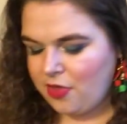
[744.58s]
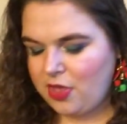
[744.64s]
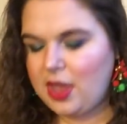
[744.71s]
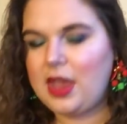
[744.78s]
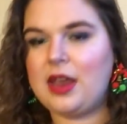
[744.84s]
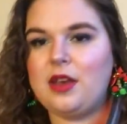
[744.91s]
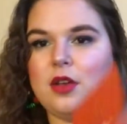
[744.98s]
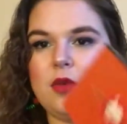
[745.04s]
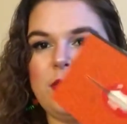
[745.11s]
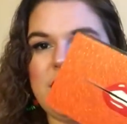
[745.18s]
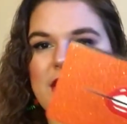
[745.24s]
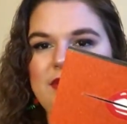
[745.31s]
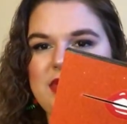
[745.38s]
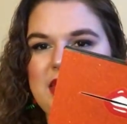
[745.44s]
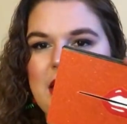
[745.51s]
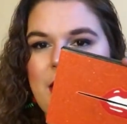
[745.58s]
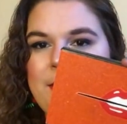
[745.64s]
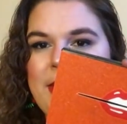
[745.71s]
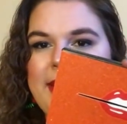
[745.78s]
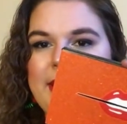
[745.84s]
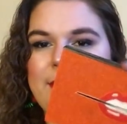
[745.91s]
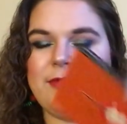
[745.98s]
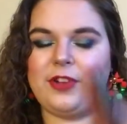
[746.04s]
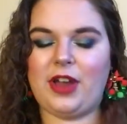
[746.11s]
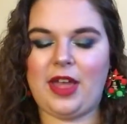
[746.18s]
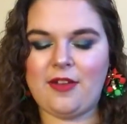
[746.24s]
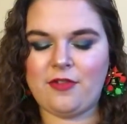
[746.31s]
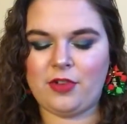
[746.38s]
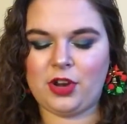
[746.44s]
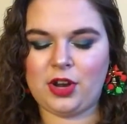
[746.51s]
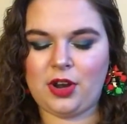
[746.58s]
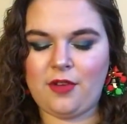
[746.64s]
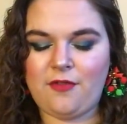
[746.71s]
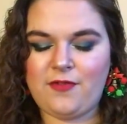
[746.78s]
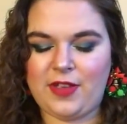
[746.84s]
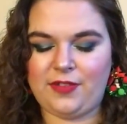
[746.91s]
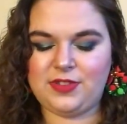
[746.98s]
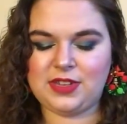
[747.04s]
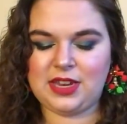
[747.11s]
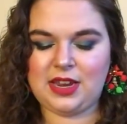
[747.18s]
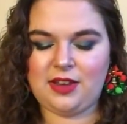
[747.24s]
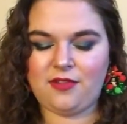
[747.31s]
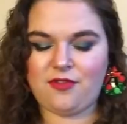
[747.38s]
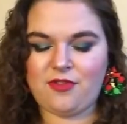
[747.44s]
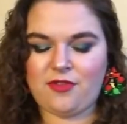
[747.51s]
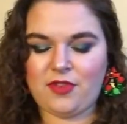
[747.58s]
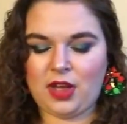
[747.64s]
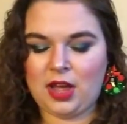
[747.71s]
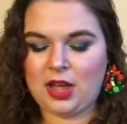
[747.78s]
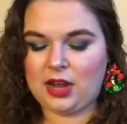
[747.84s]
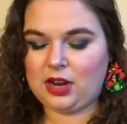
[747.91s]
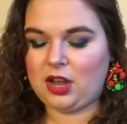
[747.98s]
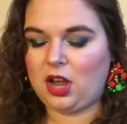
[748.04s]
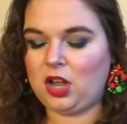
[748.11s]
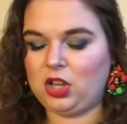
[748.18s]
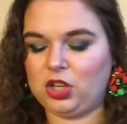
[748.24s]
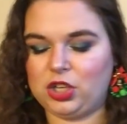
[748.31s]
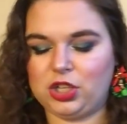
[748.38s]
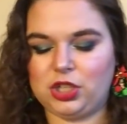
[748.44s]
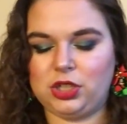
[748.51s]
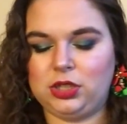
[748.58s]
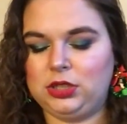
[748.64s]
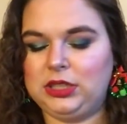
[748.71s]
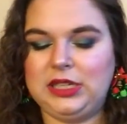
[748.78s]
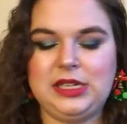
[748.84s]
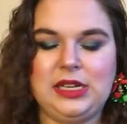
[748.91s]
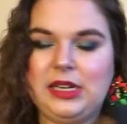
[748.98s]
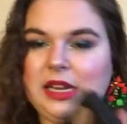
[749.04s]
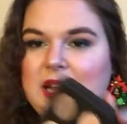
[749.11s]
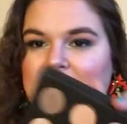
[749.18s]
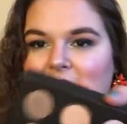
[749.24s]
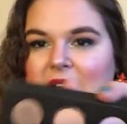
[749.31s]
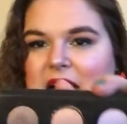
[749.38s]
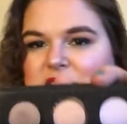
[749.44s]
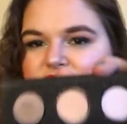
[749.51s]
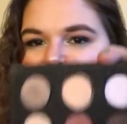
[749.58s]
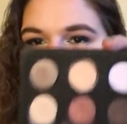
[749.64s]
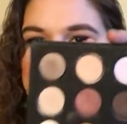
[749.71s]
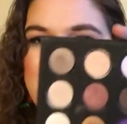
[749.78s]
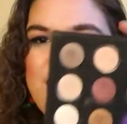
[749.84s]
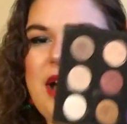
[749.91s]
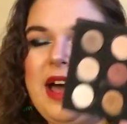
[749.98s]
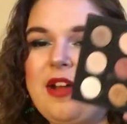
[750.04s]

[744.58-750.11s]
Then we have the Makeup Forever 15 color eyeshadow.